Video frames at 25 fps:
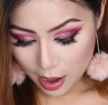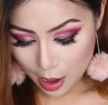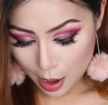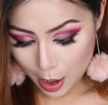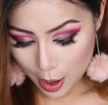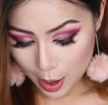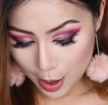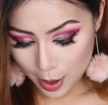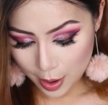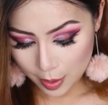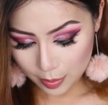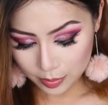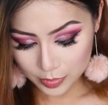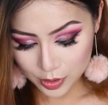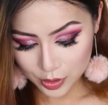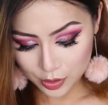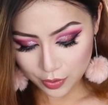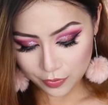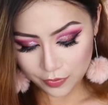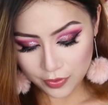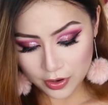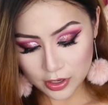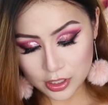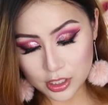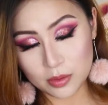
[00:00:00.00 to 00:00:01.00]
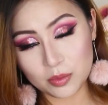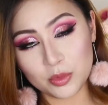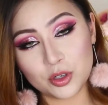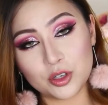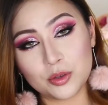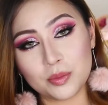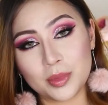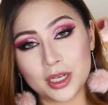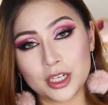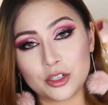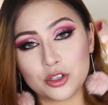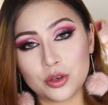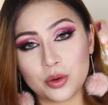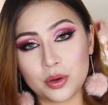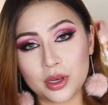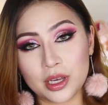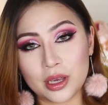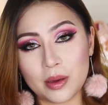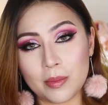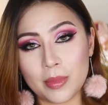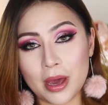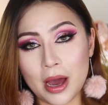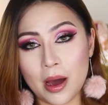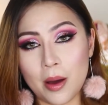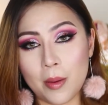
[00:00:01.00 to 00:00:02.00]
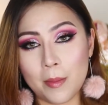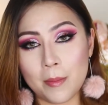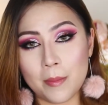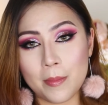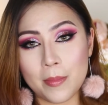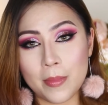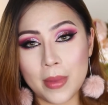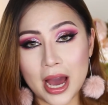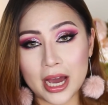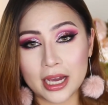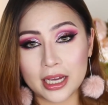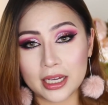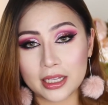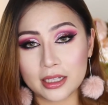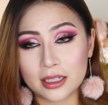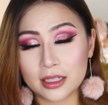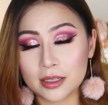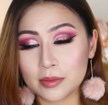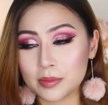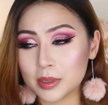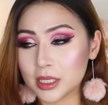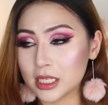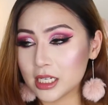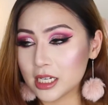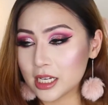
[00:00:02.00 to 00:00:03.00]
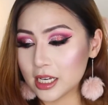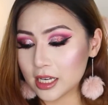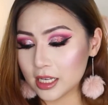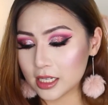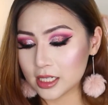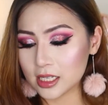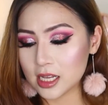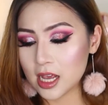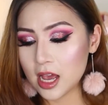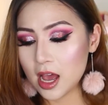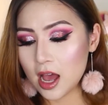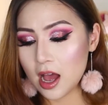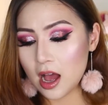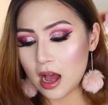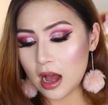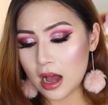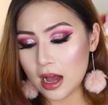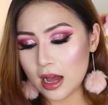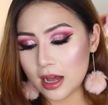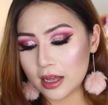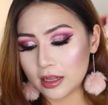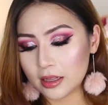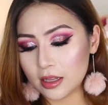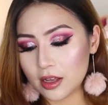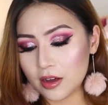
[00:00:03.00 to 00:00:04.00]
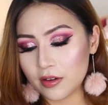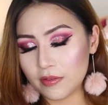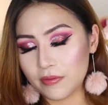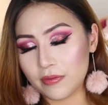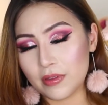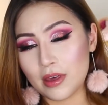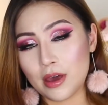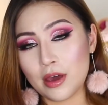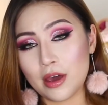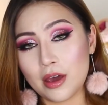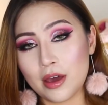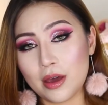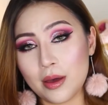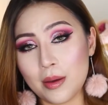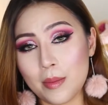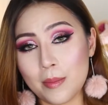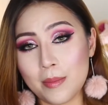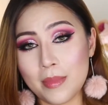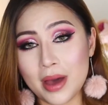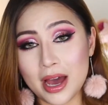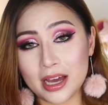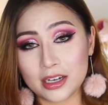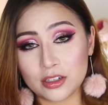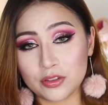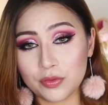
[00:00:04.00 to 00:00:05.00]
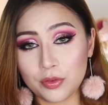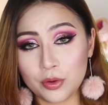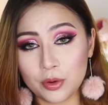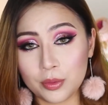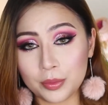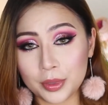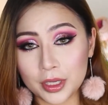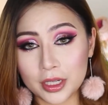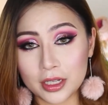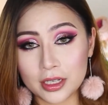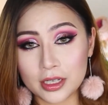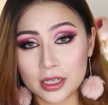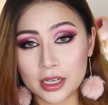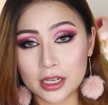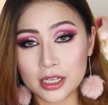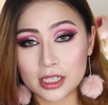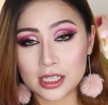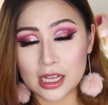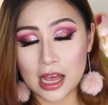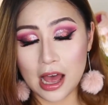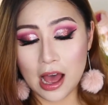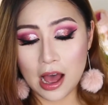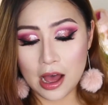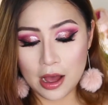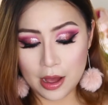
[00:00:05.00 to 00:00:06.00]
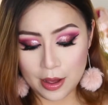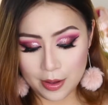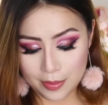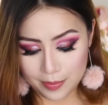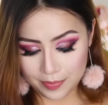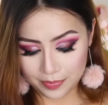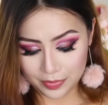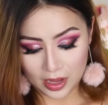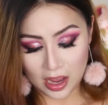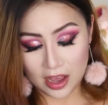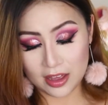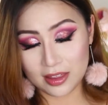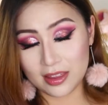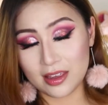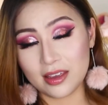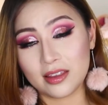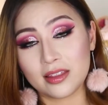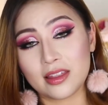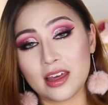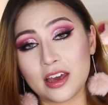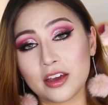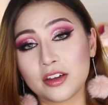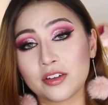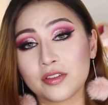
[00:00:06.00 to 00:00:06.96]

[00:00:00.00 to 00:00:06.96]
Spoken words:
So first I'm going to be talking about MAC lipsticks. I love their matte formulas. I think they're